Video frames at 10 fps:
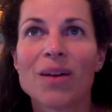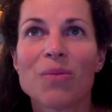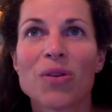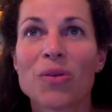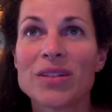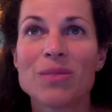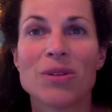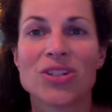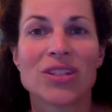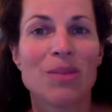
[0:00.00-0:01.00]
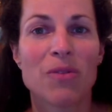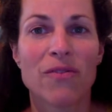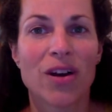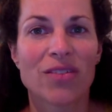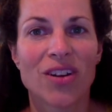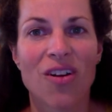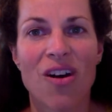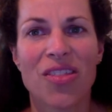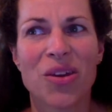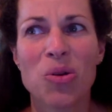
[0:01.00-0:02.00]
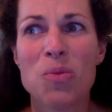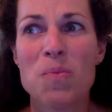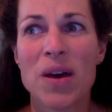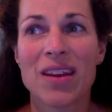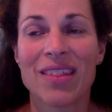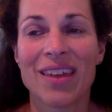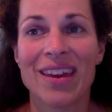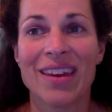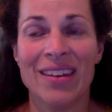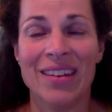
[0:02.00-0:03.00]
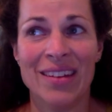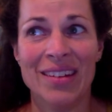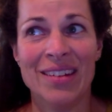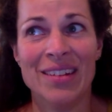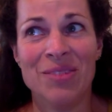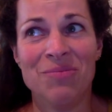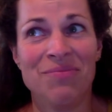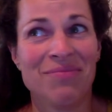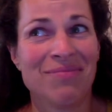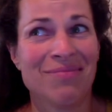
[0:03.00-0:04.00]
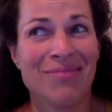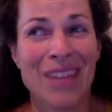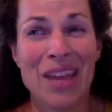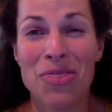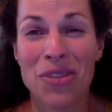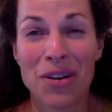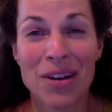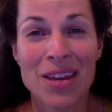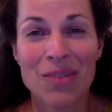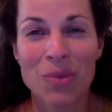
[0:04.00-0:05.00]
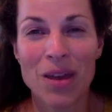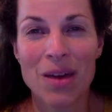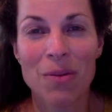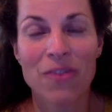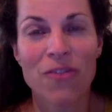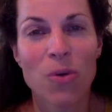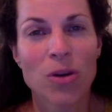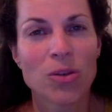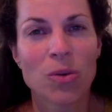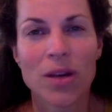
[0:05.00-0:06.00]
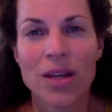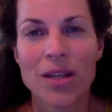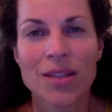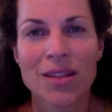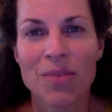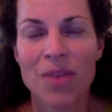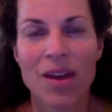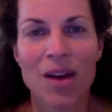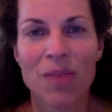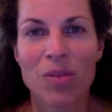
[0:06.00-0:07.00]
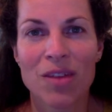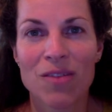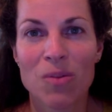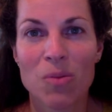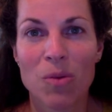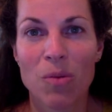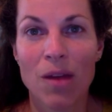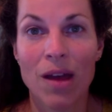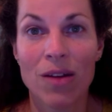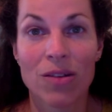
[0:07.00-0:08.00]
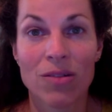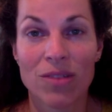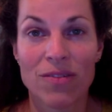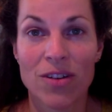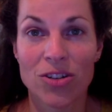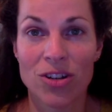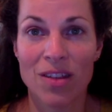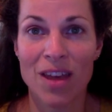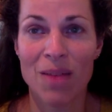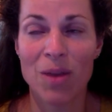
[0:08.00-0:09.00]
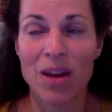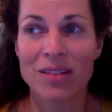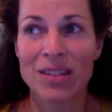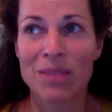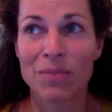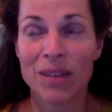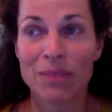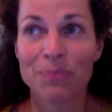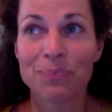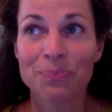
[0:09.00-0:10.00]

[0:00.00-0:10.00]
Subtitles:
There wasn't much sleep involved at all. They go to bed at like 10:30 and wake up at 4:20. It's something unbelievable, but I couldn't really function on that amount of sleep. And